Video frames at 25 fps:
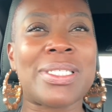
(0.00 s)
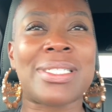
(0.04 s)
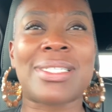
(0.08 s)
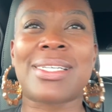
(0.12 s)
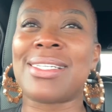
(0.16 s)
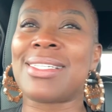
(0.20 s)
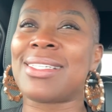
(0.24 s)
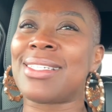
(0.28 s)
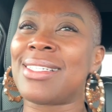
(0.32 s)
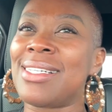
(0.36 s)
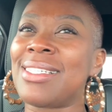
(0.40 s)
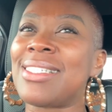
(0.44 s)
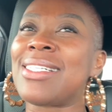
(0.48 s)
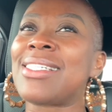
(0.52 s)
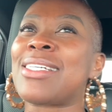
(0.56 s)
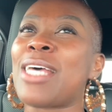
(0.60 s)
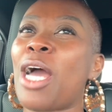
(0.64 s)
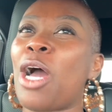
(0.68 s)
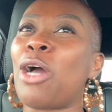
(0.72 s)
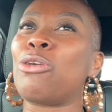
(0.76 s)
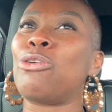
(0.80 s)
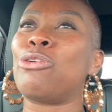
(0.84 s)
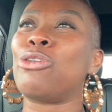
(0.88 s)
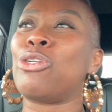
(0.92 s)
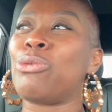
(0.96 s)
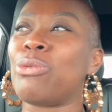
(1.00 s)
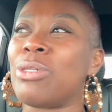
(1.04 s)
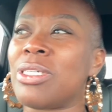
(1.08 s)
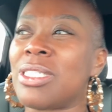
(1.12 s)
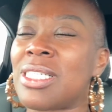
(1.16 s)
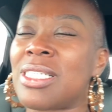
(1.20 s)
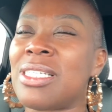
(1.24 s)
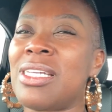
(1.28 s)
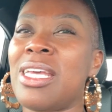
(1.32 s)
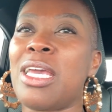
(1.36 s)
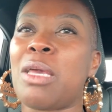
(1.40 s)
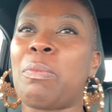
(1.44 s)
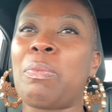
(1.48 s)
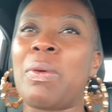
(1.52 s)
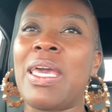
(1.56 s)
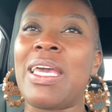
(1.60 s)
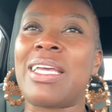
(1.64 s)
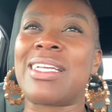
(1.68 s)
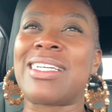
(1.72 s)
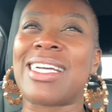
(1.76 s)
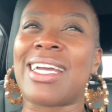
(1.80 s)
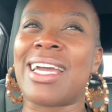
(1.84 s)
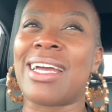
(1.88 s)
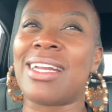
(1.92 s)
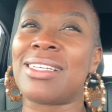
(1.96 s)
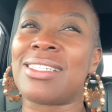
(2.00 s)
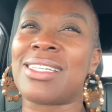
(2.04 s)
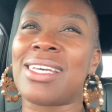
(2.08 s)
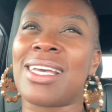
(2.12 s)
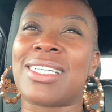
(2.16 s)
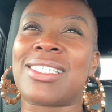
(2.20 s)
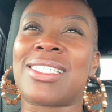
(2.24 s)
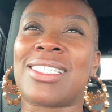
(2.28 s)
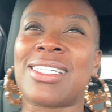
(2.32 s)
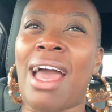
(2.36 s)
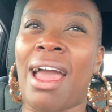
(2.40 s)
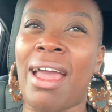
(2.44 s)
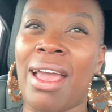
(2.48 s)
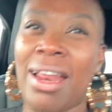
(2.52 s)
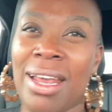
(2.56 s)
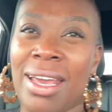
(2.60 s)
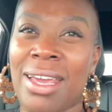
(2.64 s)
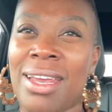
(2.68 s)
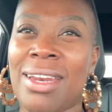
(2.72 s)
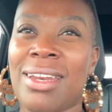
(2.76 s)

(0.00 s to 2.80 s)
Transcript: Because this is how you do a sneak peek to get us excited,